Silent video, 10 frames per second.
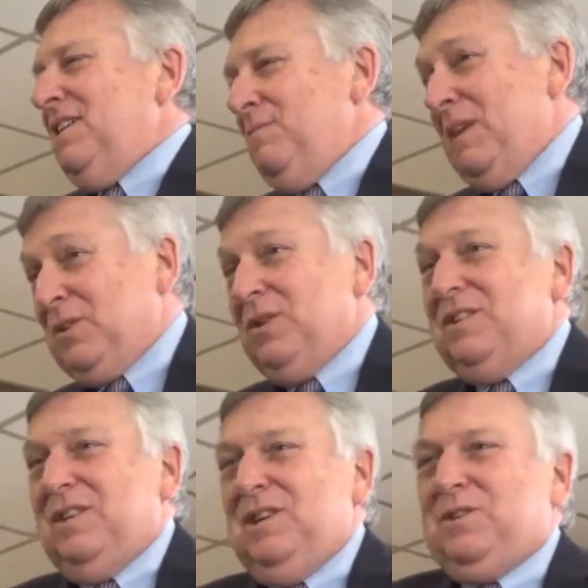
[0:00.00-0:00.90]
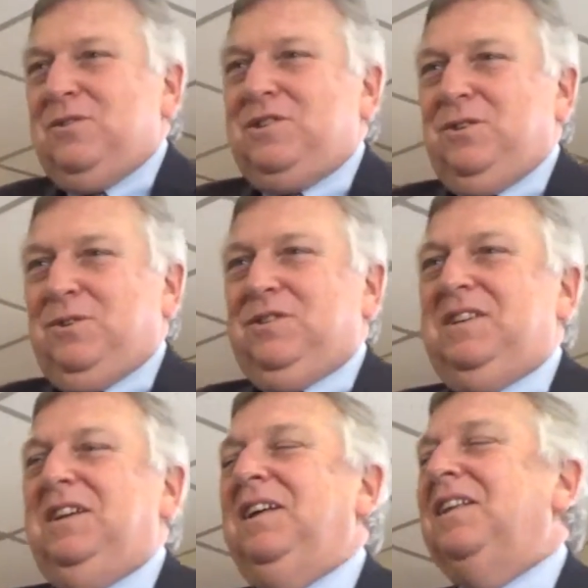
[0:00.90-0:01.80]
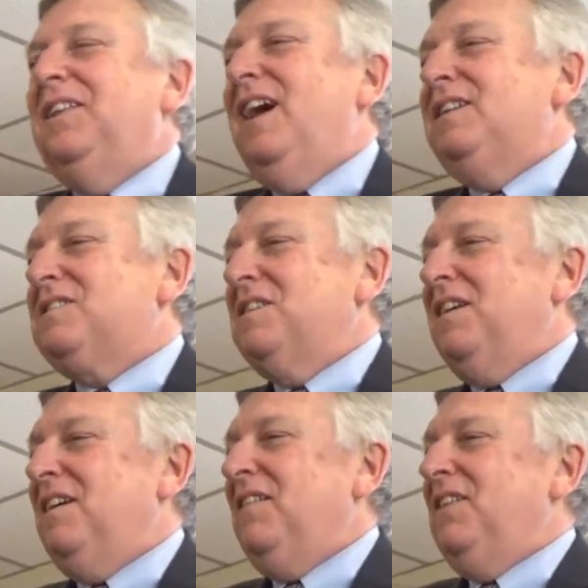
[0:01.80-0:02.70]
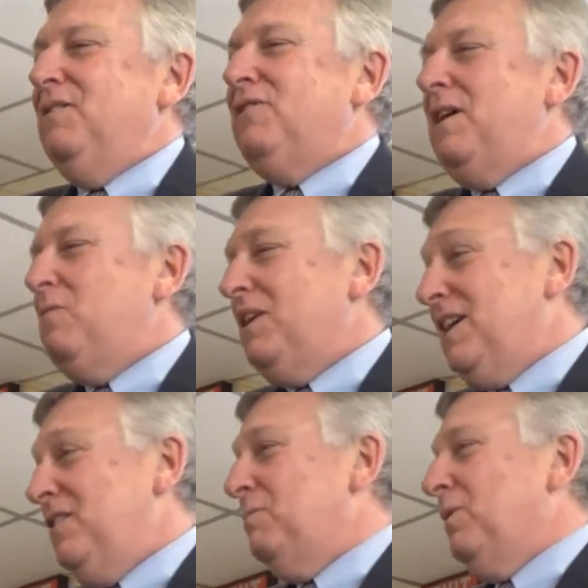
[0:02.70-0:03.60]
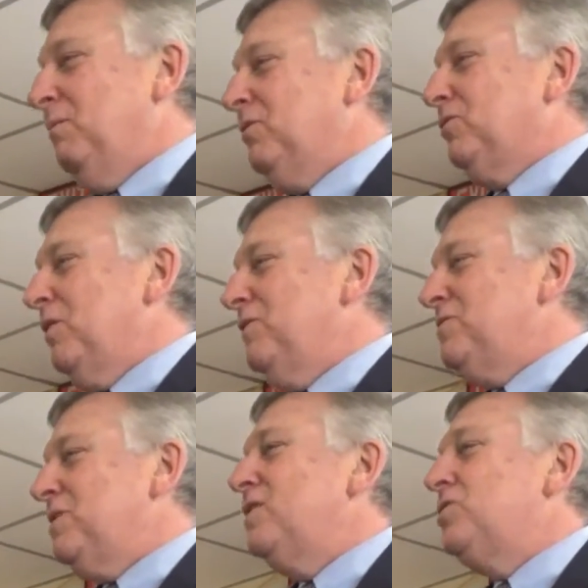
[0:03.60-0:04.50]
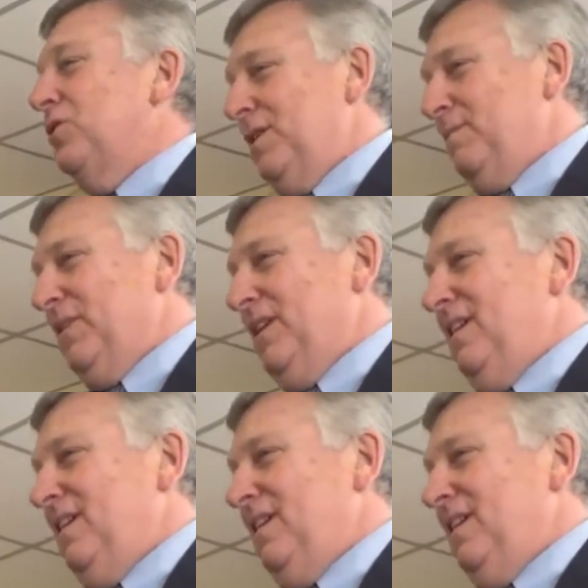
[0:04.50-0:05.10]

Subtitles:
make sure you teach your children that if they want to get into public service, they should.